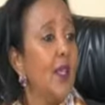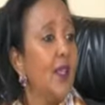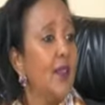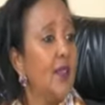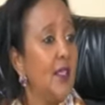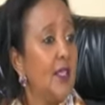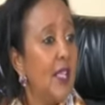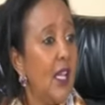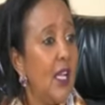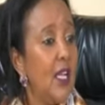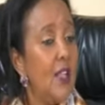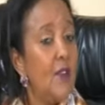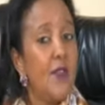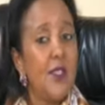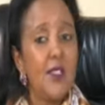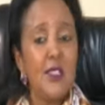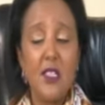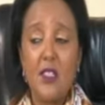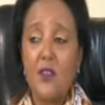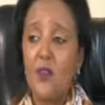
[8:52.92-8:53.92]
that their living
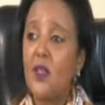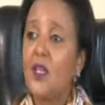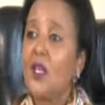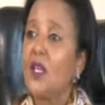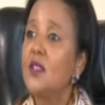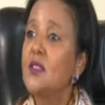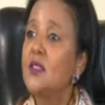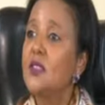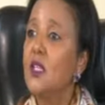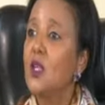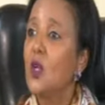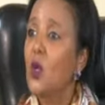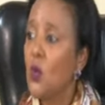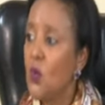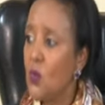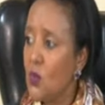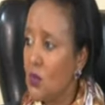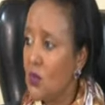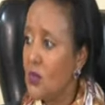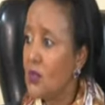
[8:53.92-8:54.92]
certificates
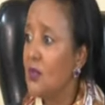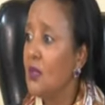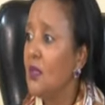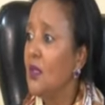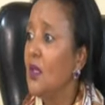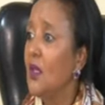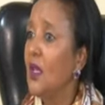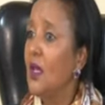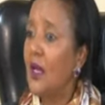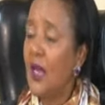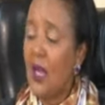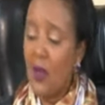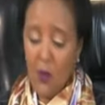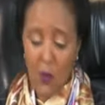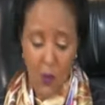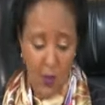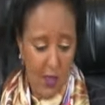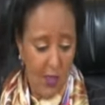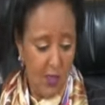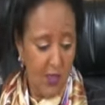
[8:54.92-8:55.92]
include
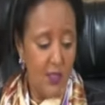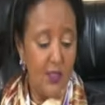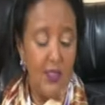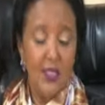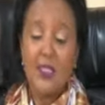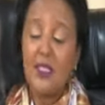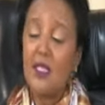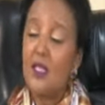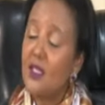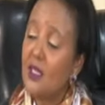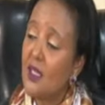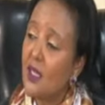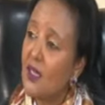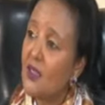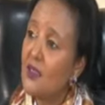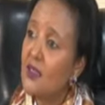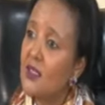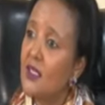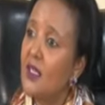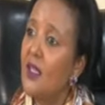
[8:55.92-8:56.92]
language that
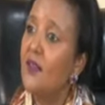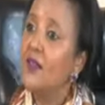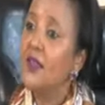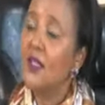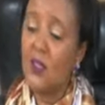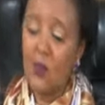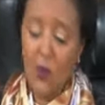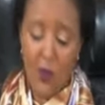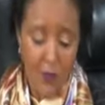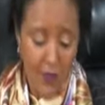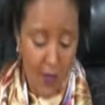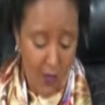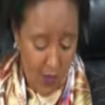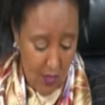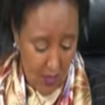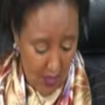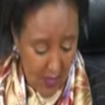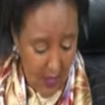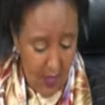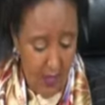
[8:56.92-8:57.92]
indicates that they were
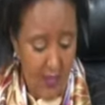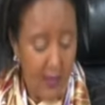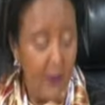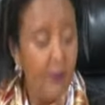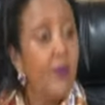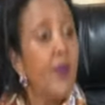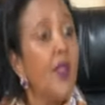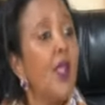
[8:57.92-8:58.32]
found guilty